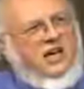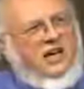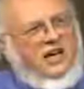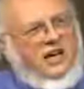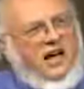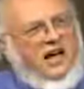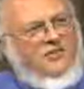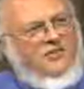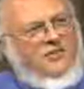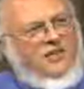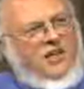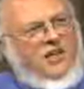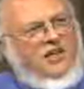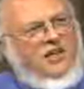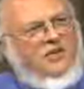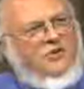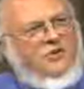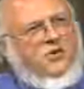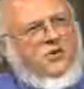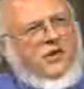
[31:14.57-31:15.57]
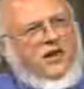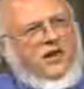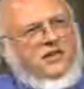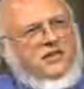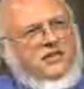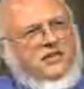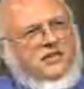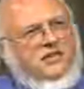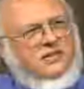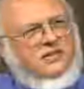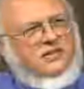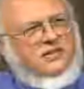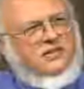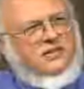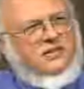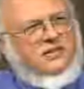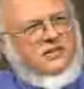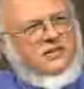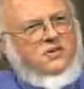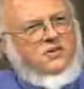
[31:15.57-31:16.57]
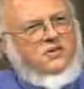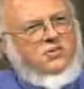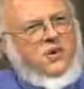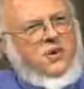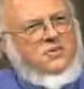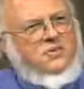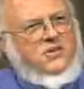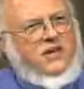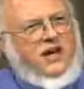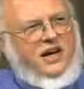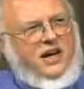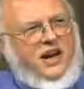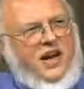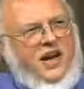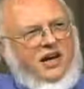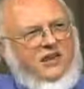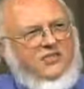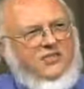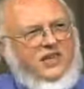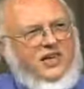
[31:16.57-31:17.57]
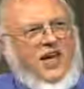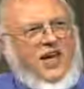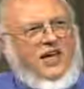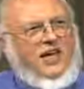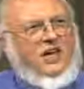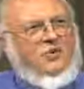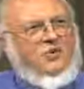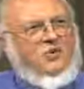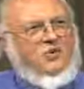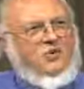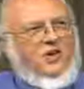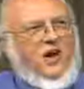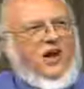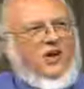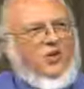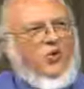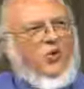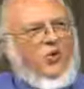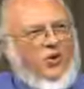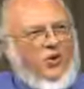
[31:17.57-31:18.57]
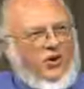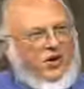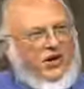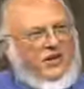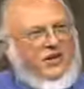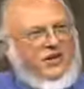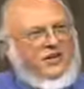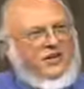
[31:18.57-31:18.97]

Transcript: And IVAW has website at ivaw.org.